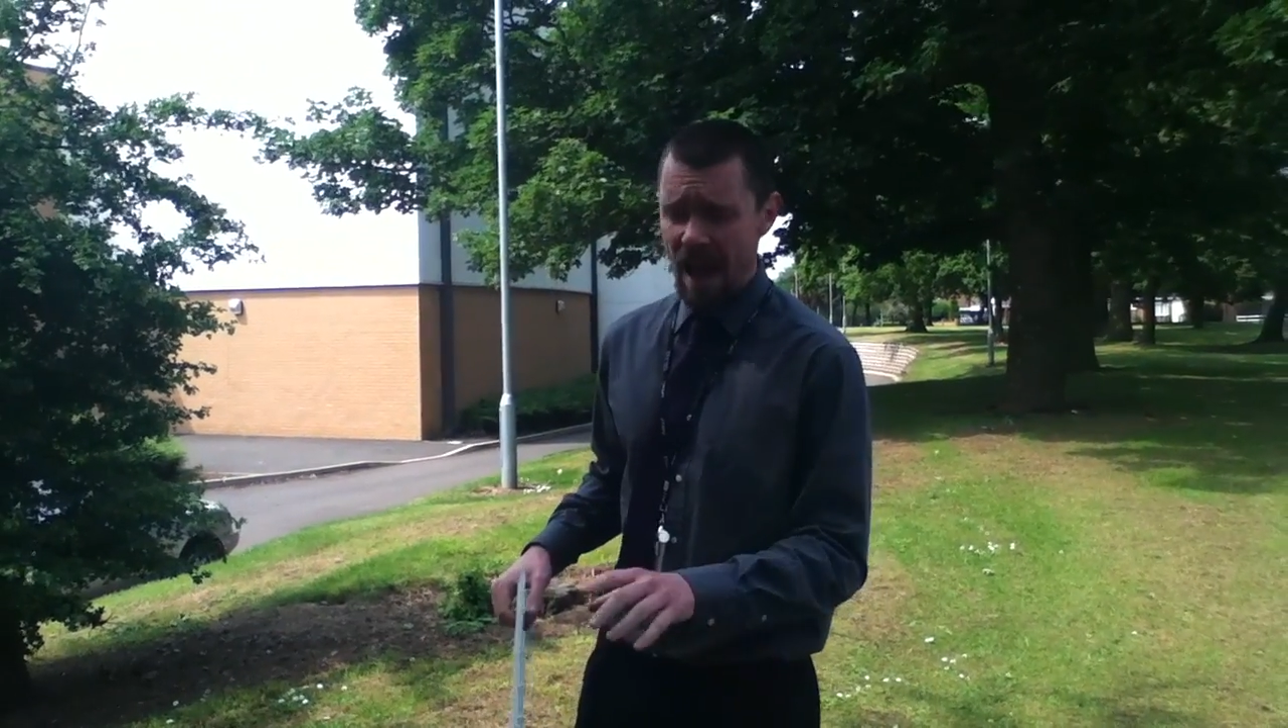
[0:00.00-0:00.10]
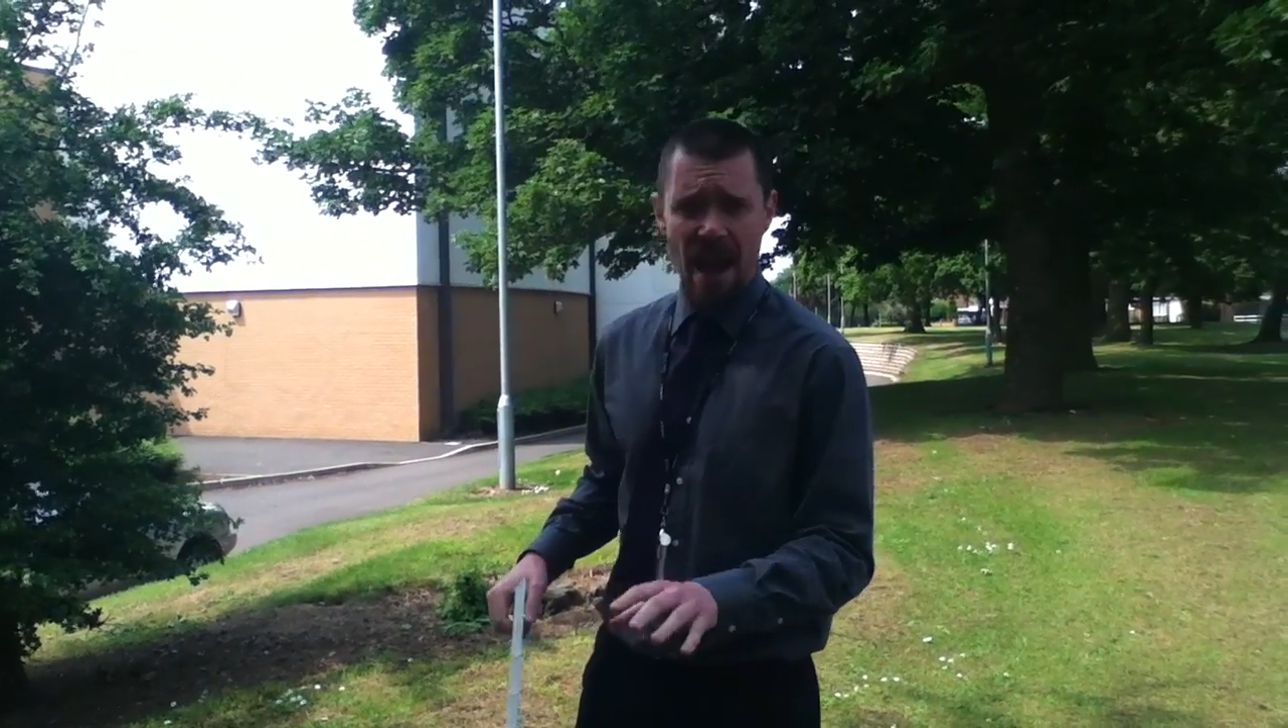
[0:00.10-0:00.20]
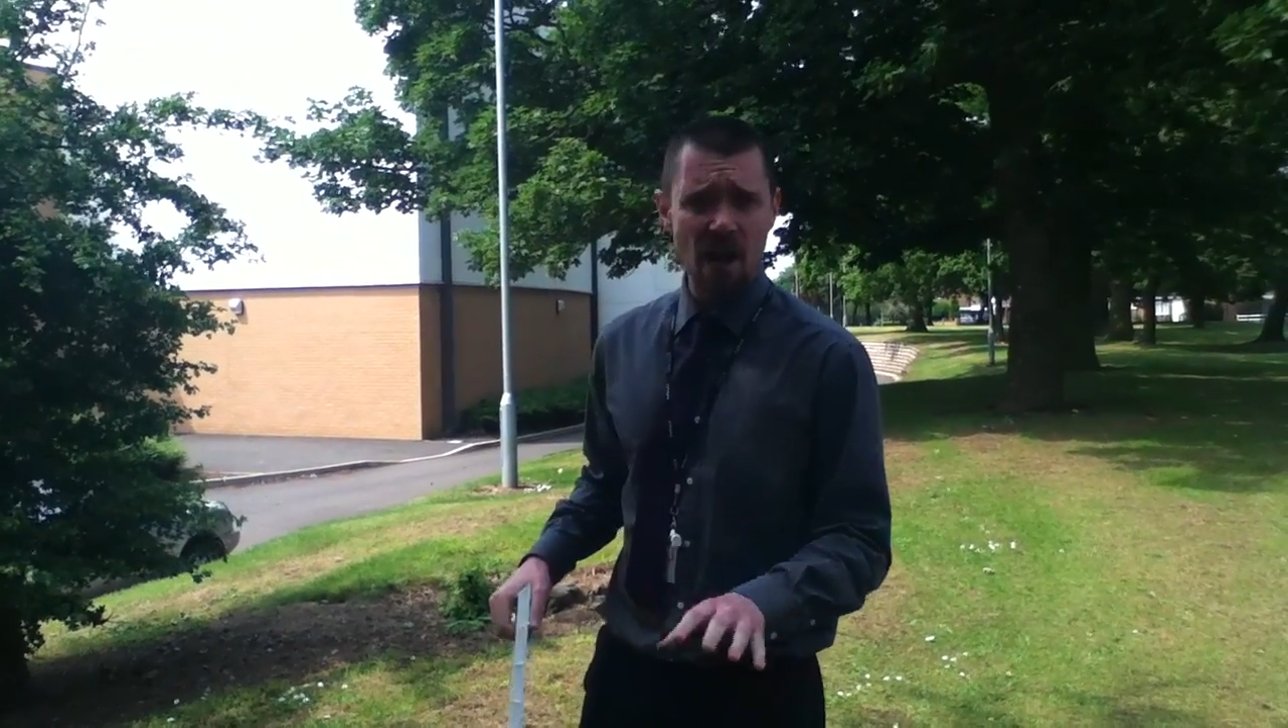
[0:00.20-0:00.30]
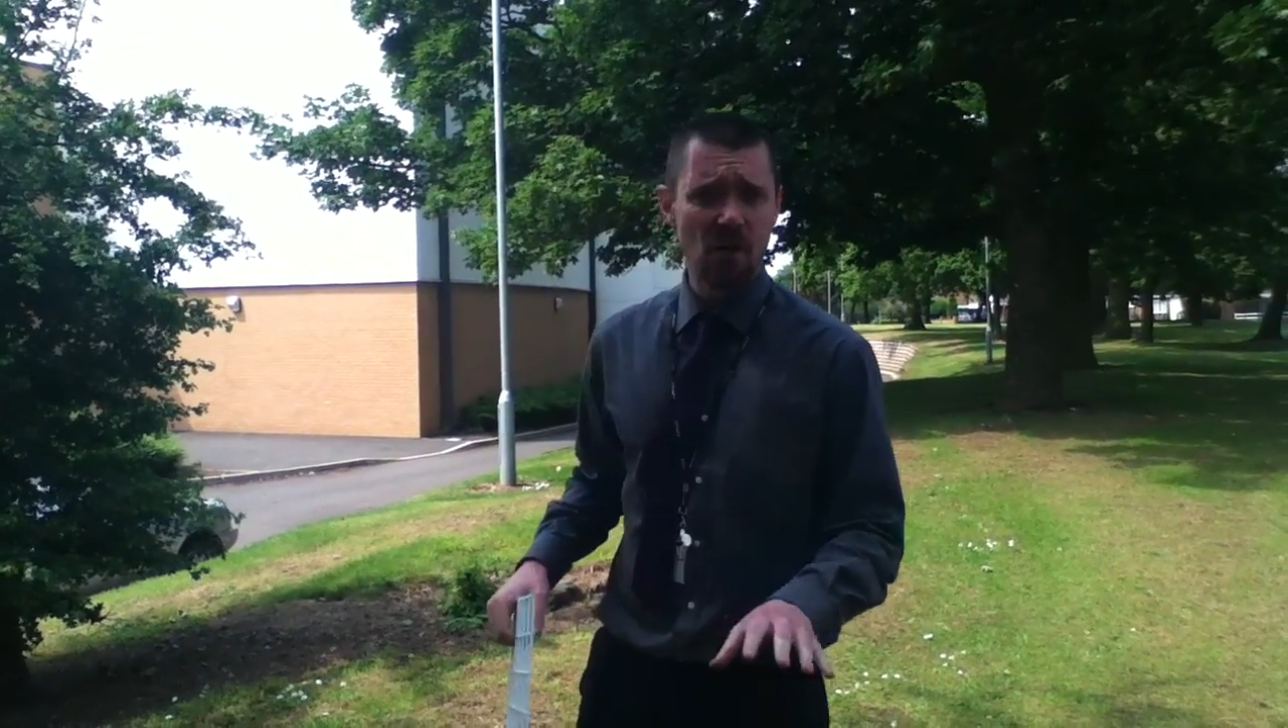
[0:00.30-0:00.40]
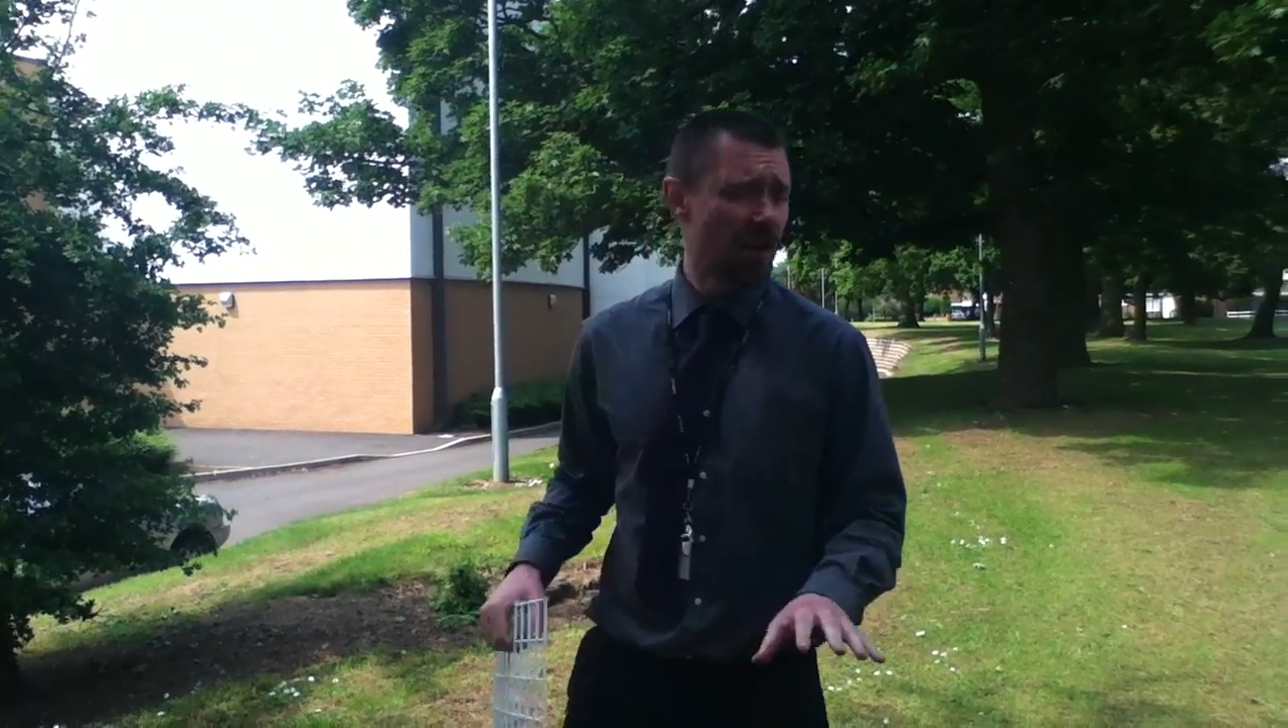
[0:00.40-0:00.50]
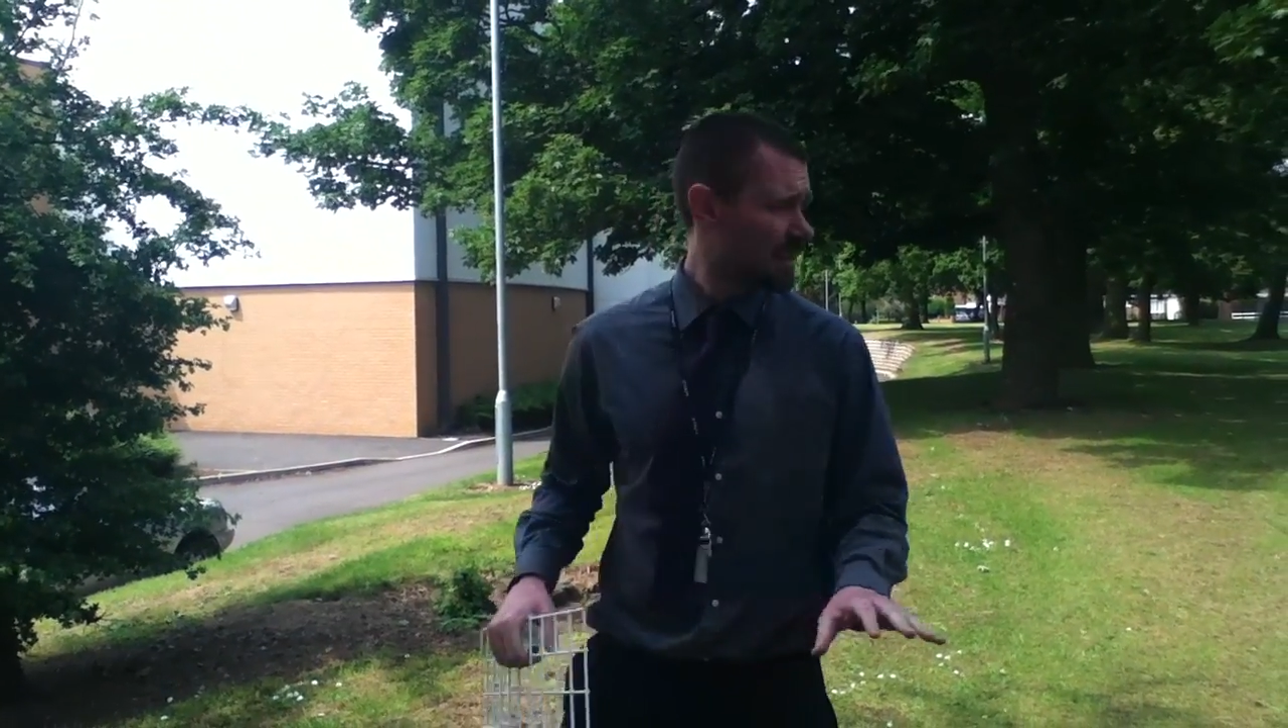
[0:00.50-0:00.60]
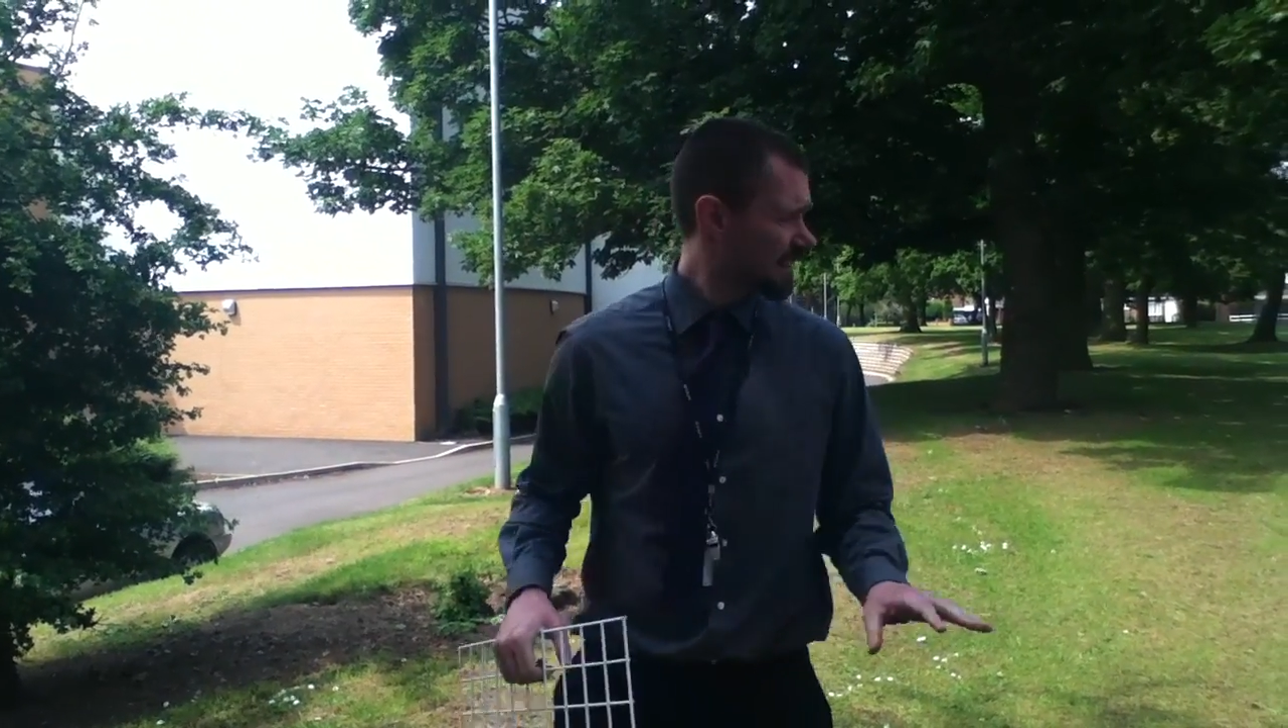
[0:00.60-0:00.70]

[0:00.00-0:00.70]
how